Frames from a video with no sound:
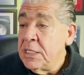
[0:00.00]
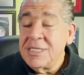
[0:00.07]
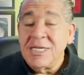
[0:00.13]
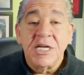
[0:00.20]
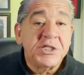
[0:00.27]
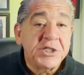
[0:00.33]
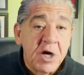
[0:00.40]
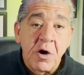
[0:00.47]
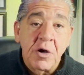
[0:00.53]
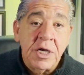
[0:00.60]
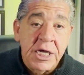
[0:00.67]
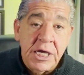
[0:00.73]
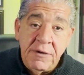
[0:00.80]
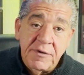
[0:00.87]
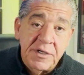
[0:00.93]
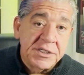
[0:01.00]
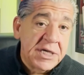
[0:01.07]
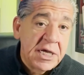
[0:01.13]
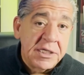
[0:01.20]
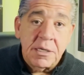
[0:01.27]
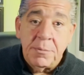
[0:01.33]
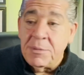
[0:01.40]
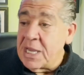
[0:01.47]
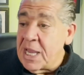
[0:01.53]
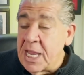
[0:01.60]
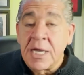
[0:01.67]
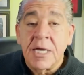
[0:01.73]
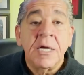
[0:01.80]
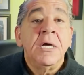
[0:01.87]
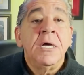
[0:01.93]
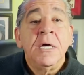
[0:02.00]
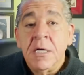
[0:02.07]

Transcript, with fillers: the attorney even said to me, hey,